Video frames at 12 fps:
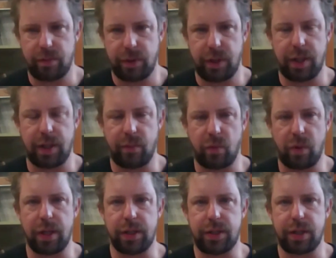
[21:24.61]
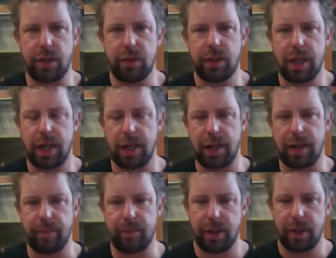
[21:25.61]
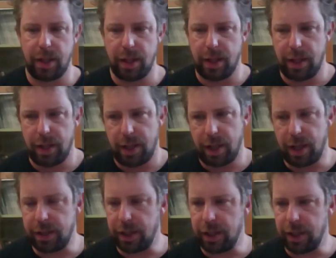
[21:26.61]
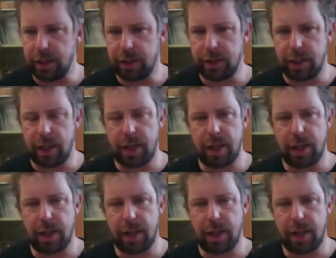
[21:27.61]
1 and 2, and then